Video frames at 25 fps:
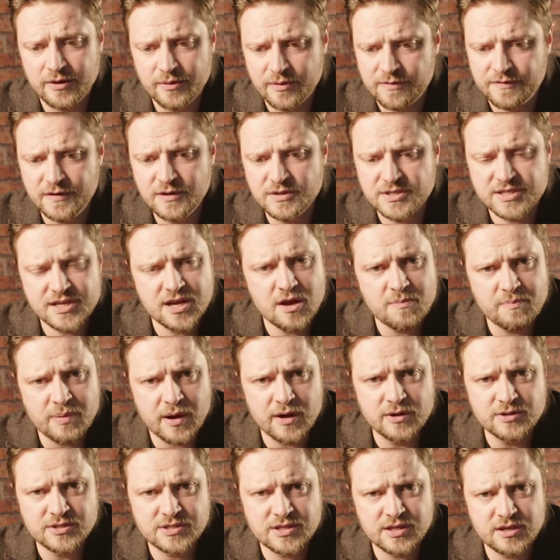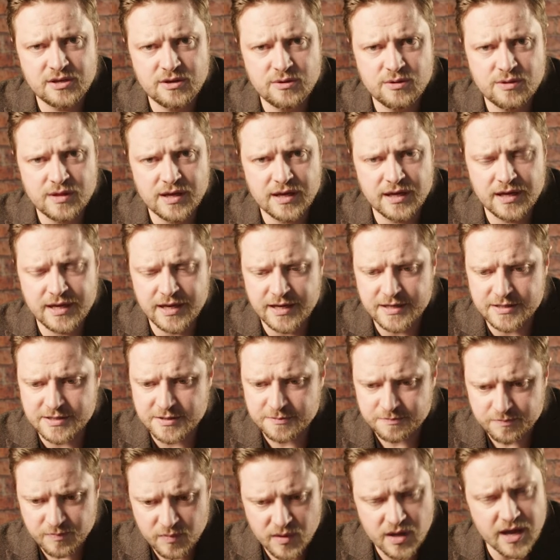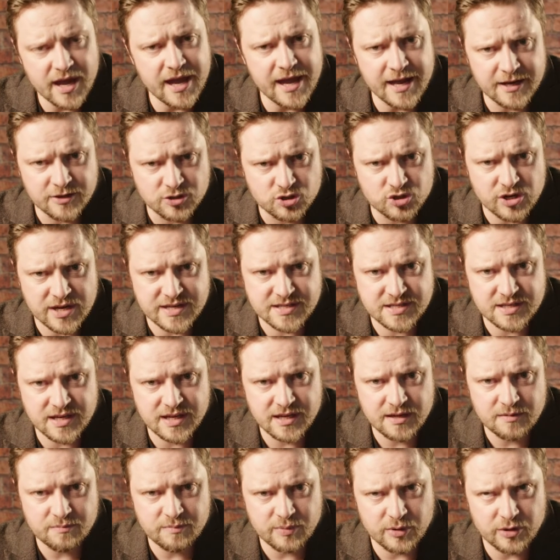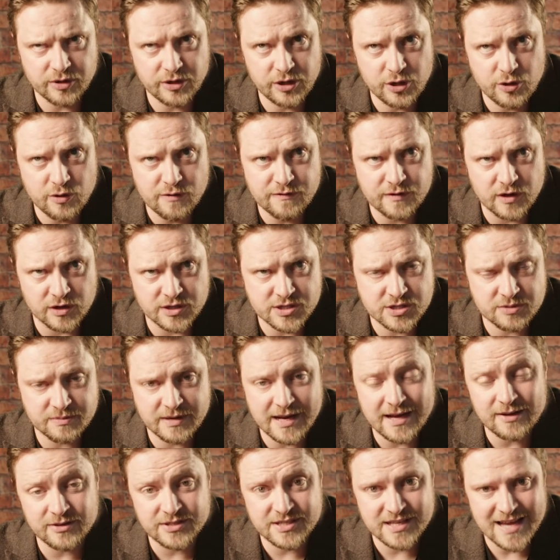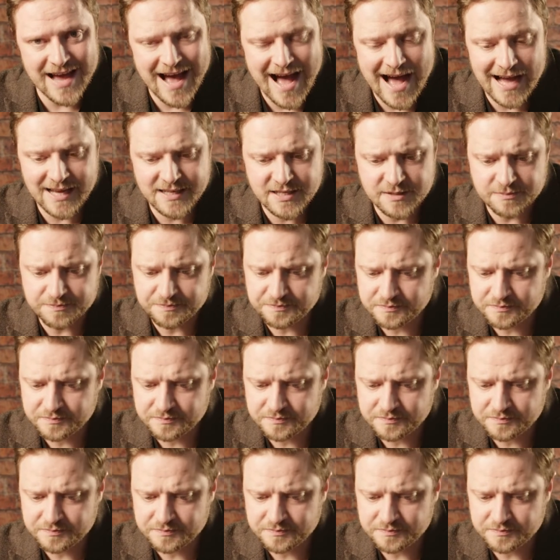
If you see a post that you think is interesting, but you've got something else to add,